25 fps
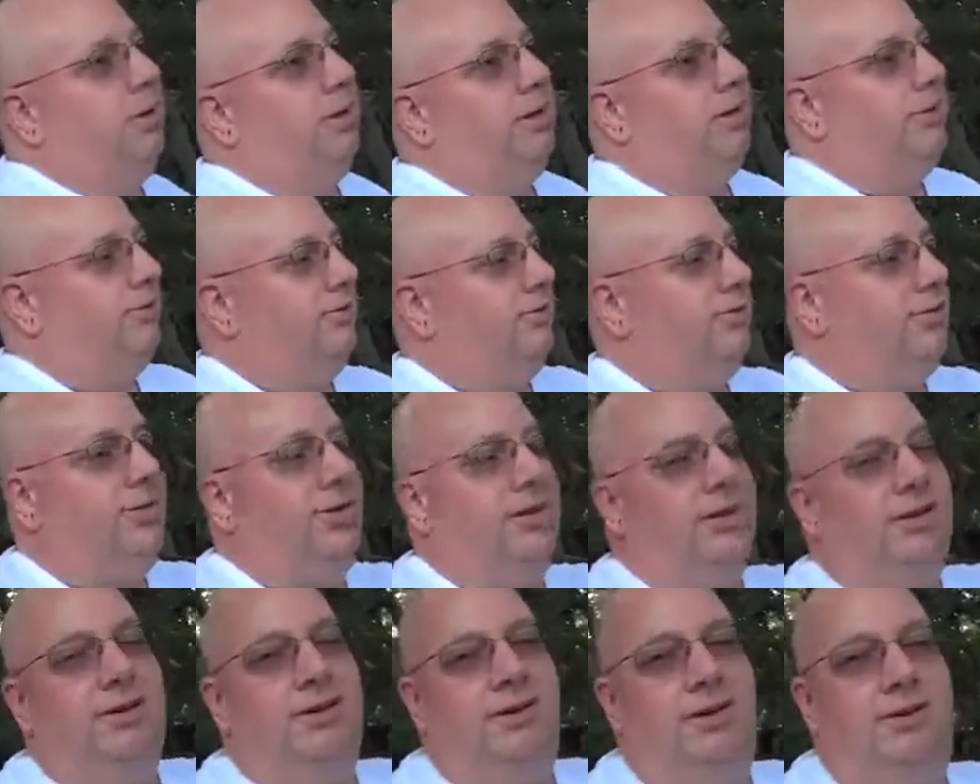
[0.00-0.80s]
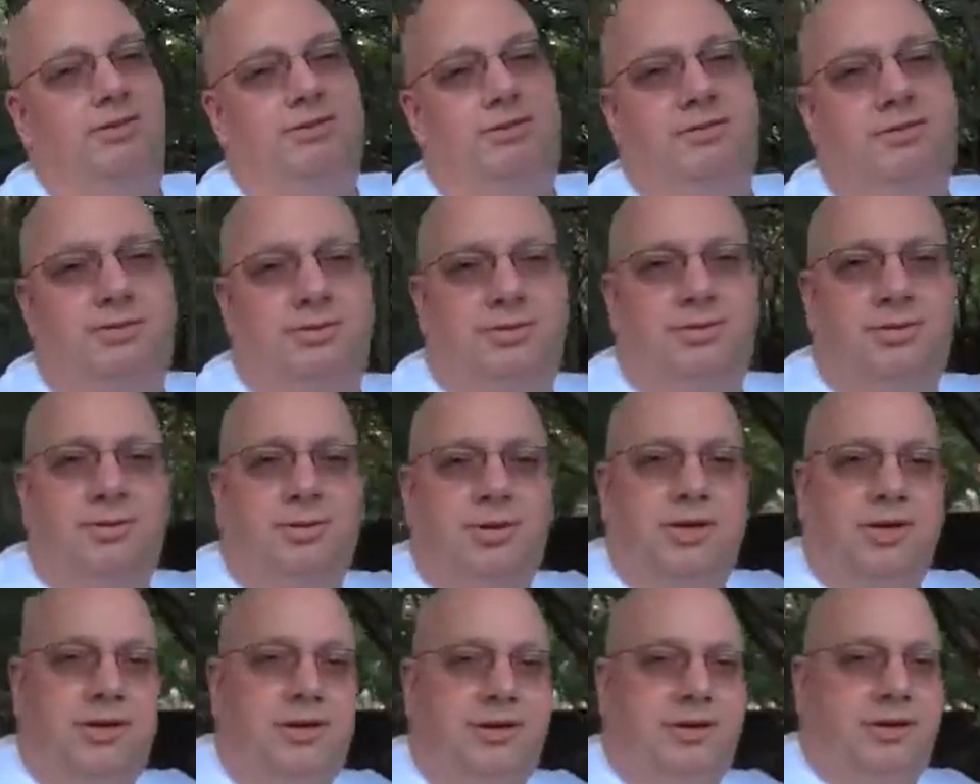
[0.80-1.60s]
to break a stick off of a
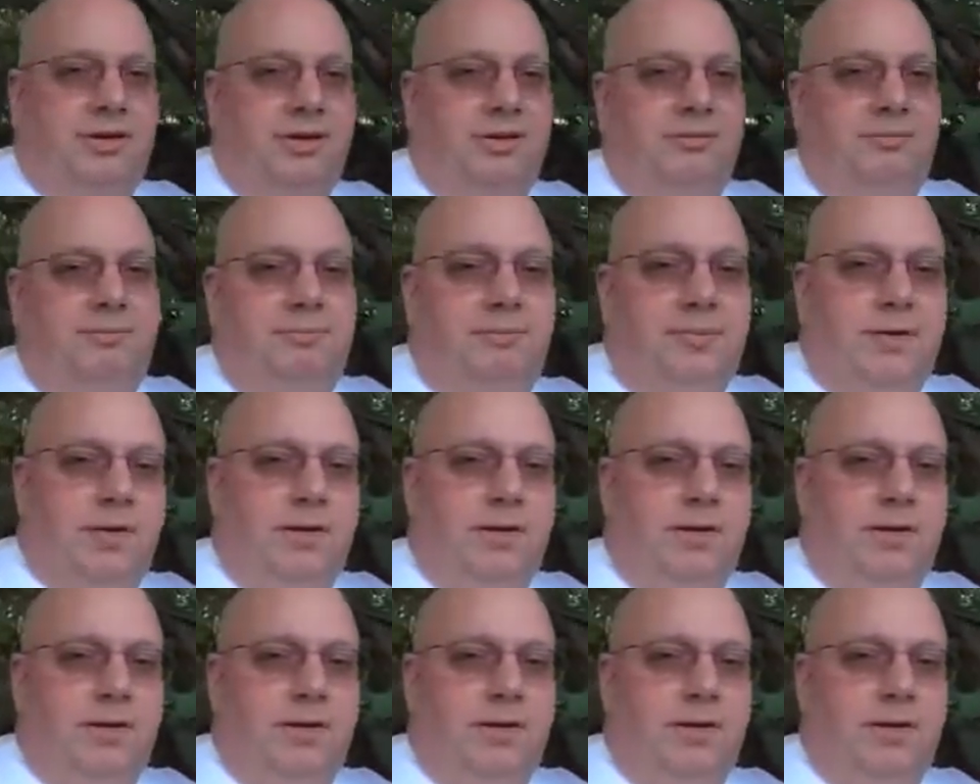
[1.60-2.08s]
tree here.